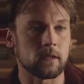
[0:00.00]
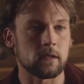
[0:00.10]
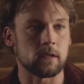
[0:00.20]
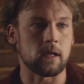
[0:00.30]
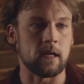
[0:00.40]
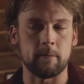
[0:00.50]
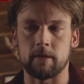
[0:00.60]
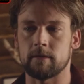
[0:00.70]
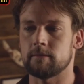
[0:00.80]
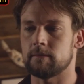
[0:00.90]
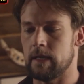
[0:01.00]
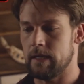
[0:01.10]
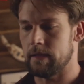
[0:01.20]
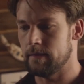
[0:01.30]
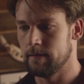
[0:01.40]
season trailer shocked
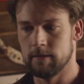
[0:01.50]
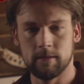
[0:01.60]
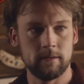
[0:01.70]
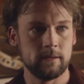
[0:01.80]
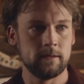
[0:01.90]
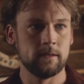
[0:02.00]
the audience,